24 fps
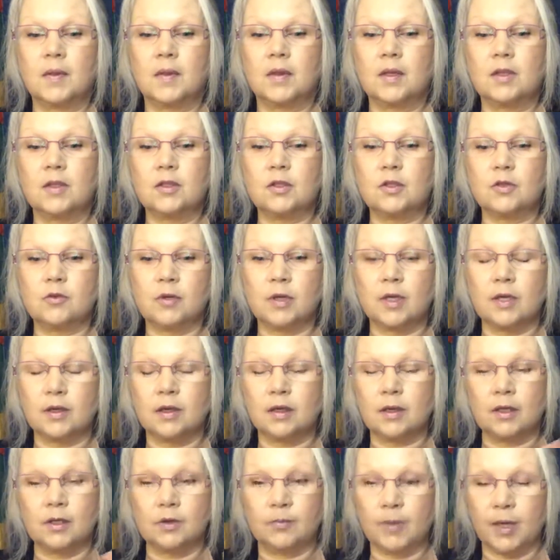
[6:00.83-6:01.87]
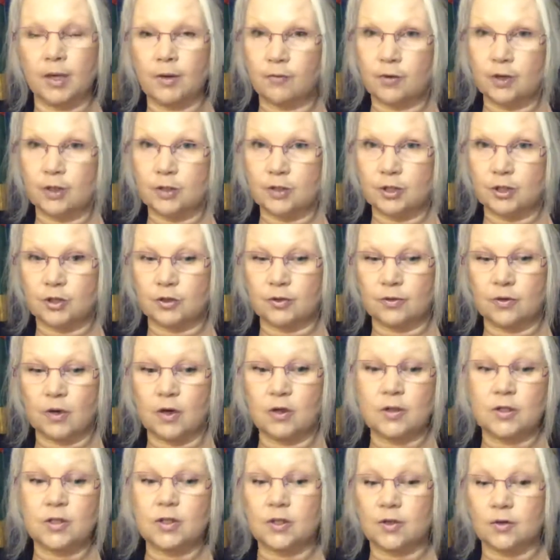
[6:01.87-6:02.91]
so it, you might want to do
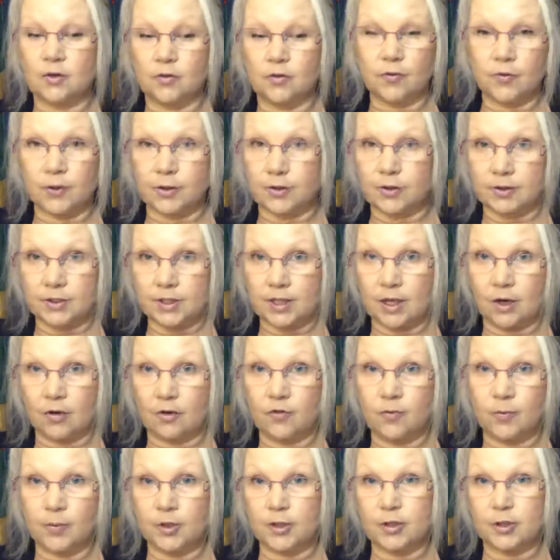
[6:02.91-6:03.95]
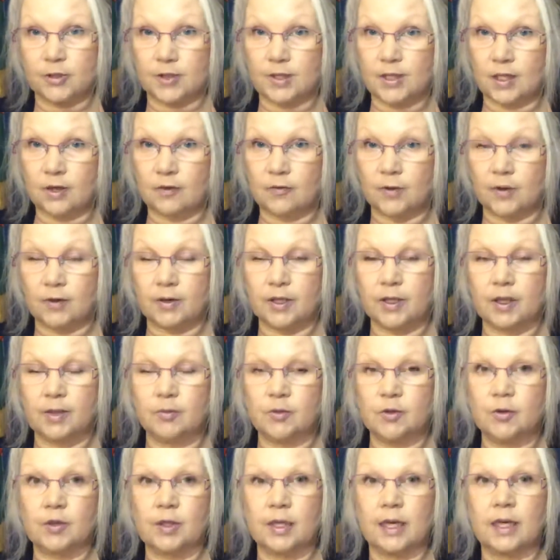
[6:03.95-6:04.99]
also yourself, put yourself out in the
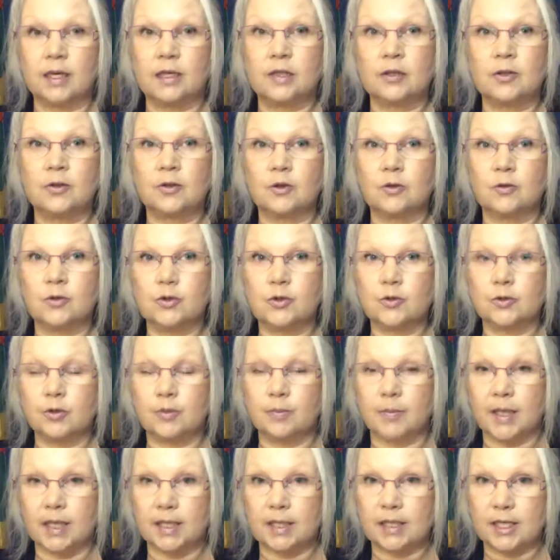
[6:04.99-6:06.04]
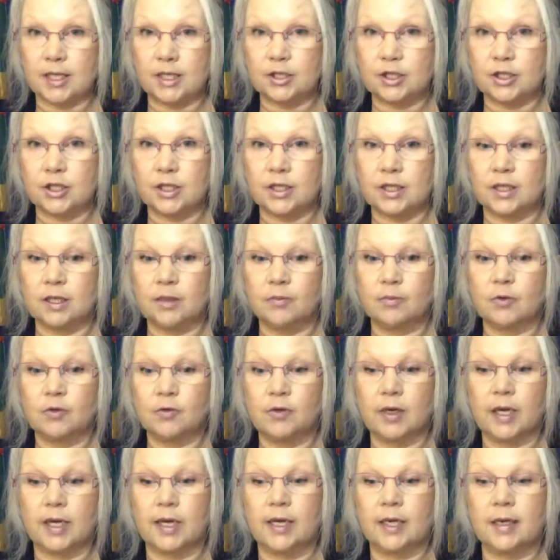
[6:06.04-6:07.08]
moonlight, go do a meditation in the
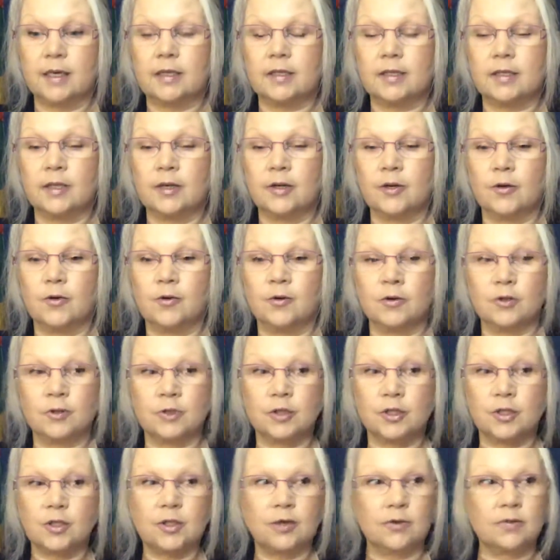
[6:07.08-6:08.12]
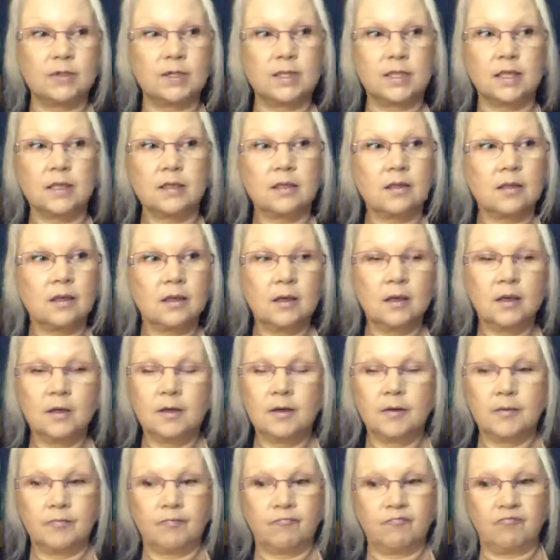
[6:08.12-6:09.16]
moonlight, you know, or just go sit
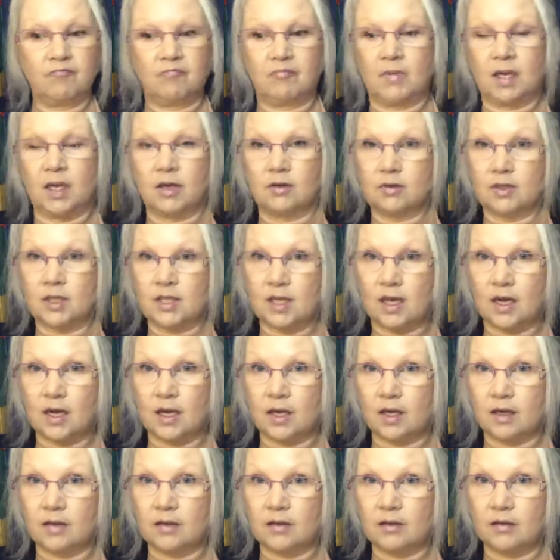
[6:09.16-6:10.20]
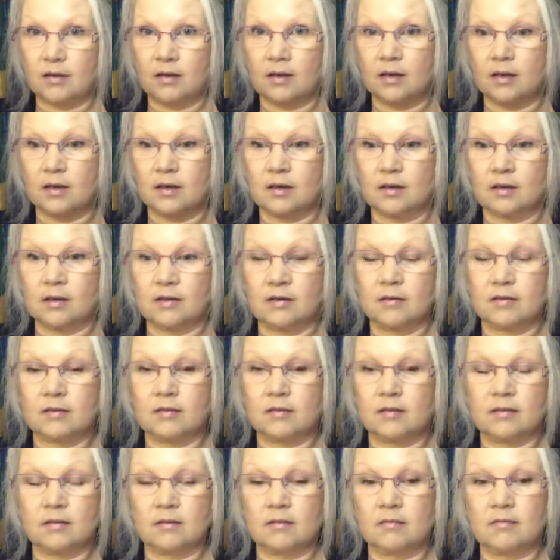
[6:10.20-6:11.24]
outside and
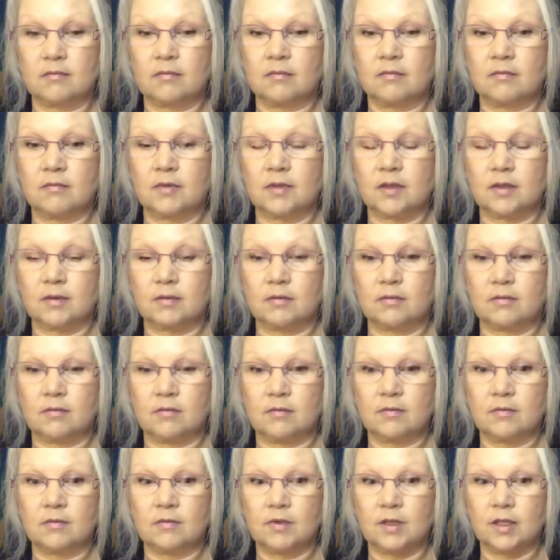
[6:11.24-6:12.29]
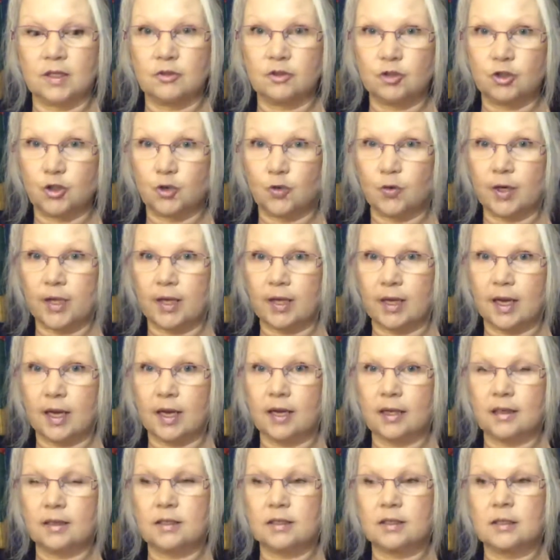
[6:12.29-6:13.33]
enjoy
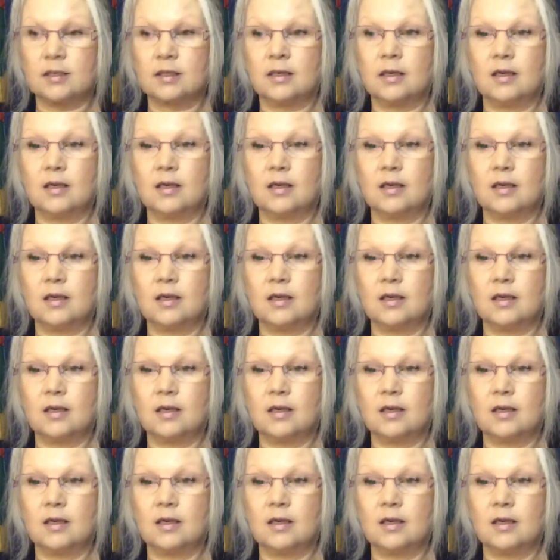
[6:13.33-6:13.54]
that.